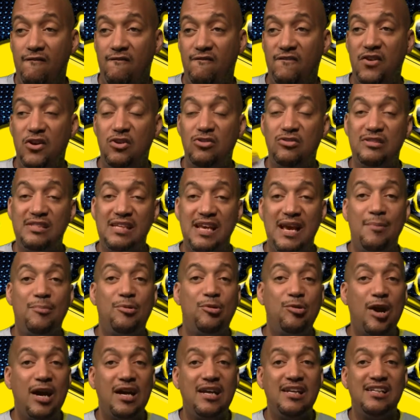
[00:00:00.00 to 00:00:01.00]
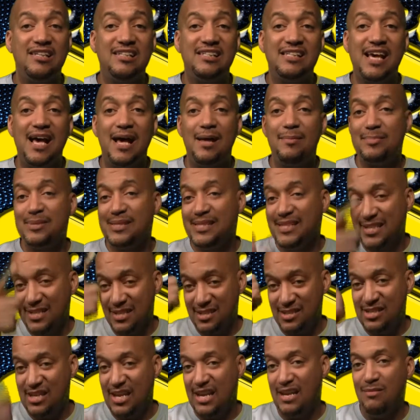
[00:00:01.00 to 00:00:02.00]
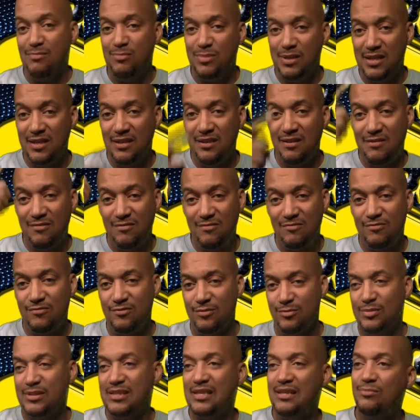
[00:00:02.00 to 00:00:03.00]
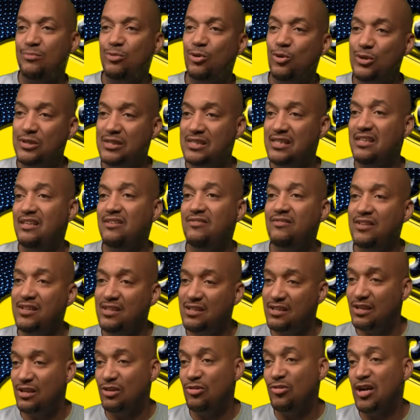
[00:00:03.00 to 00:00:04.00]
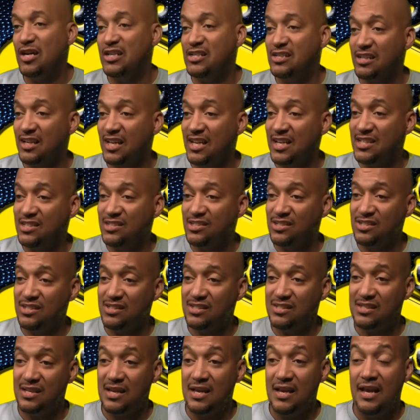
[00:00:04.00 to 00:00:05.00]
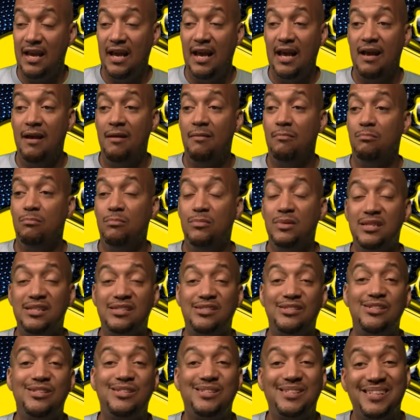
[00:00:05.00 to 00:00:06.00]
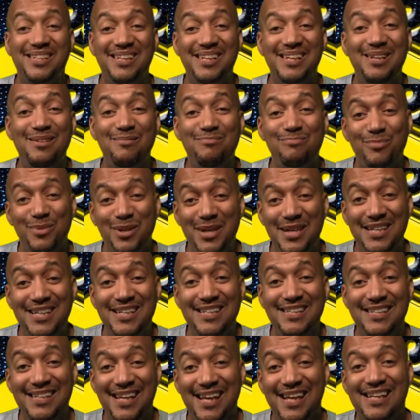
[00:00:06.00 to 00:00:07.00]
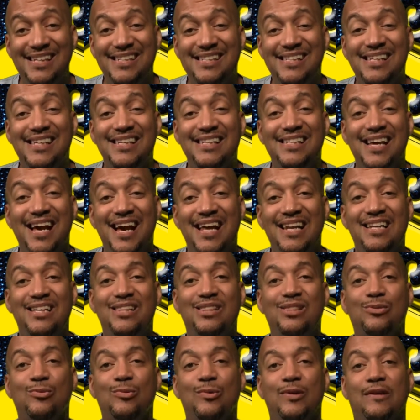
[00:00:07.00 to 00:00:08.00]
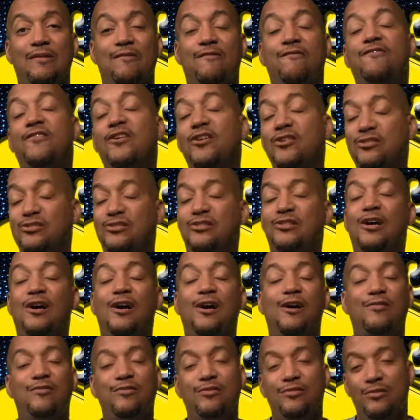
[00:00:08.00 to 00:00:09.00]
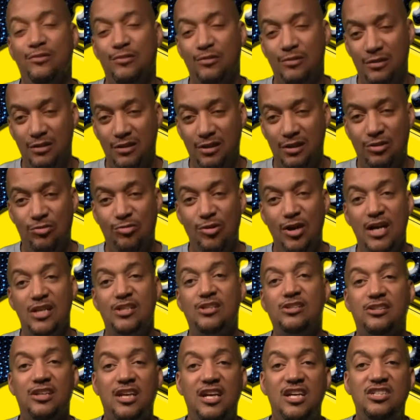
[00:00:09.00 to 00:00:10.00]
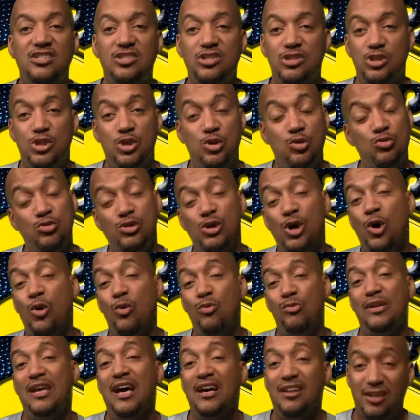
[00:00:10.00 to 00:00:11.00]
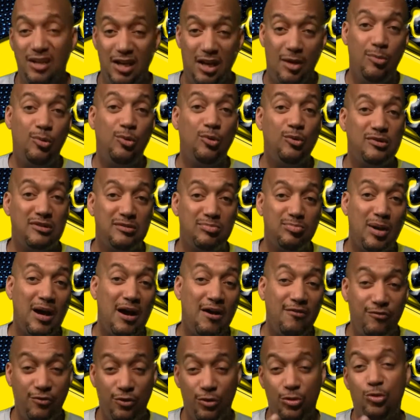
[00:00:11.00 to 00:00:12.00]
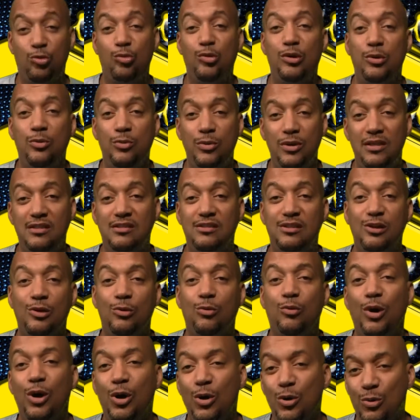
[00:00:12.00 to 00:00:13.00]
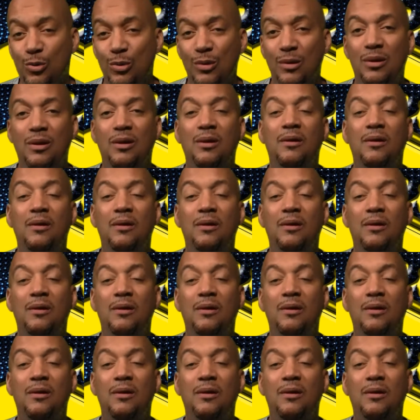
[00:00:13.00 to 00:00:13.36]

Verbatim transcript: First time cracking the top 10, JB from Team Boy TV. Congratulations. Mr. T Money 1993. First off, congratulations. You was holding down the number one spot for three weeks in a row,